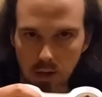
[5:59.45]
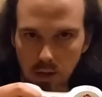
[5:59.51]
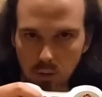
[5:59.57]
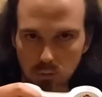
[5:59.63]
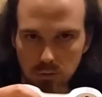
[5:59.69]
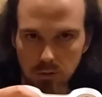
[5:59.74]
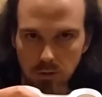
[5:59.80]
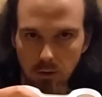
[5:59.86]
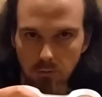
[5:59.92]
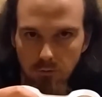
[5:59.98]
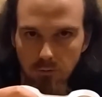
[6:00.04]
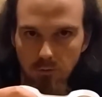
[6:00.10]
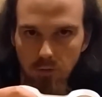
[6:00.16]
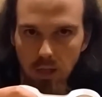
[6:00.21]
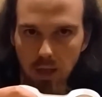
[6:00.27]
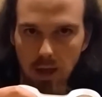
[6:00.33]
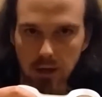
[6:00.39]
it would start
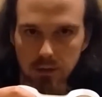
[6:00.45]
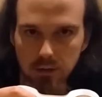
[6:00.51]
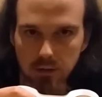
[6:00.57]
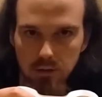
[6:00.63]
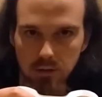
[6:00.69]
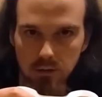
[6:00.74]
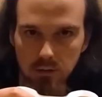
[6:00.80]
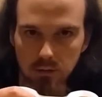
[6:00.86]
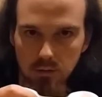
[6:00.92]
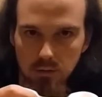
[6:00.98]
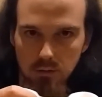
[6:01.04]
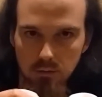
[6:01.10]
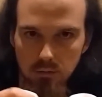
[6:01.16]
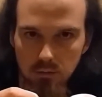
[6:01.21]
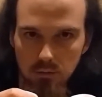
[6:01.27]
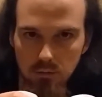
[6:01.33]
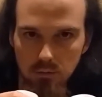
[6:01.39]
flashing.
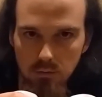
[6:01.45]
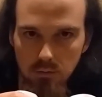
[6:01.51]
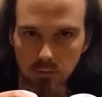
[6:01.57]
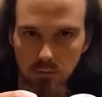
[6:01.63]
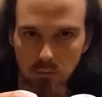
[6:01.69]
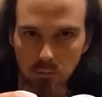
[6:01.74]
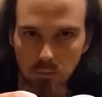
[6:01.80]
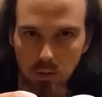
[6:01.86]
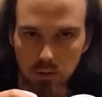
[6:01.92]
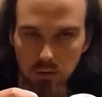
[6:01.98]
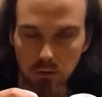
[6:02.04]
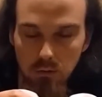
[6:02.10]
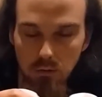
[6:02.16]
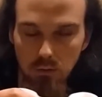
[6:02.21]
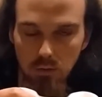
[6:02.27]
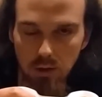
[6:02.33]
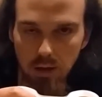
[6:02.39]
The
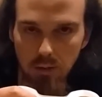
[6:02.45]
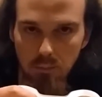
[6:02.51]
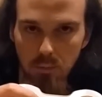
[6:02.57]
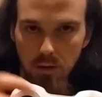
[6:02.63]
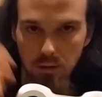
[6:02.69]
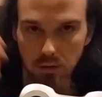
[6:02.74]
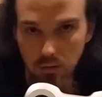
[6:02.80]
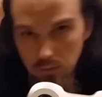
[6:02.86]
little LED